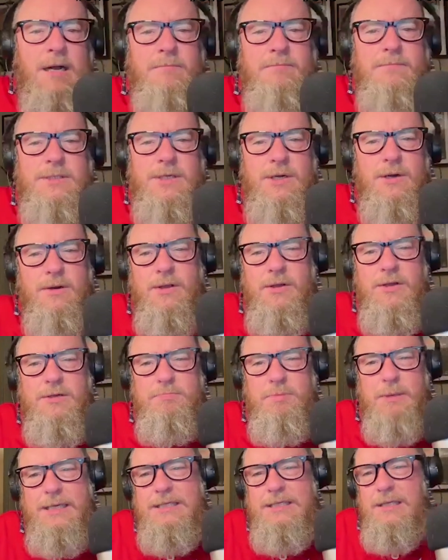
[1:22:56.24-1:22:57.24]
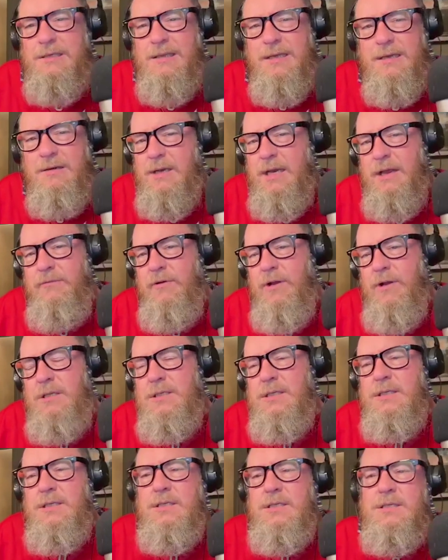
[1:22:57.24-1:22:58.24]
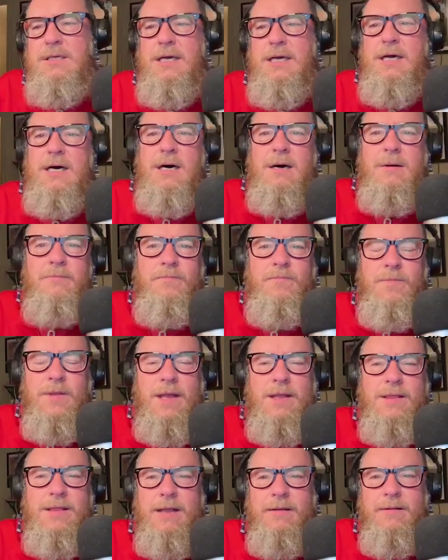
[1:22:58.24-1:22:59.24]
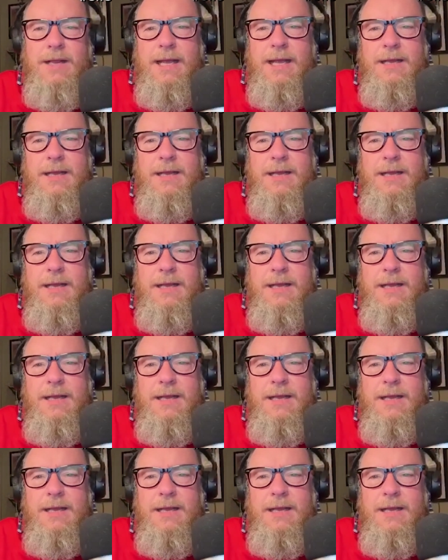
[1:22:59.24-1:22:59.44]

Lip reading: Syracuse plays a little defense. And their